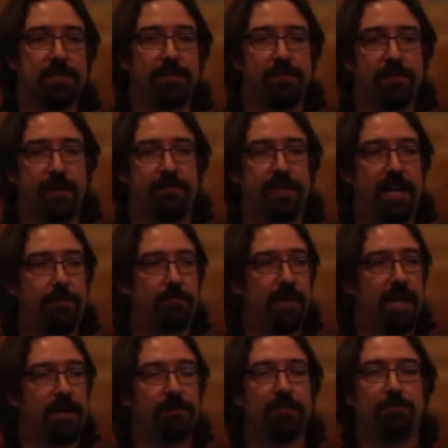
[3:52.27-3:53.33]
as a JVM
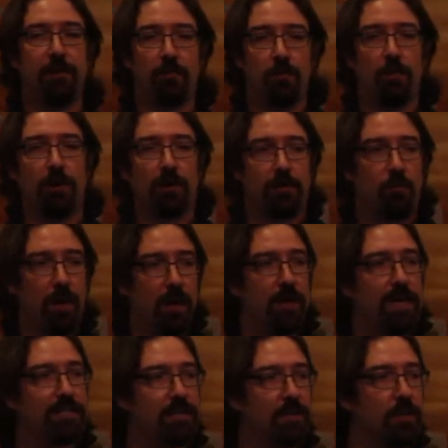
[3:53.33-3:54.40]
language, but work
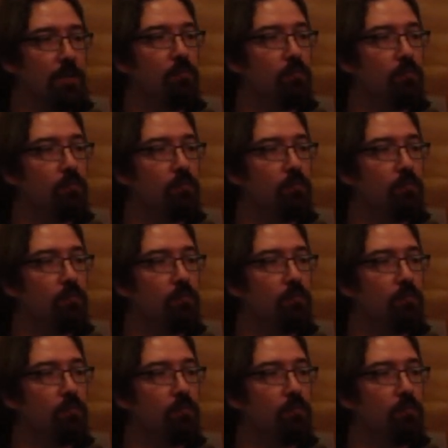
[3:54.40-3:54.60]
well as a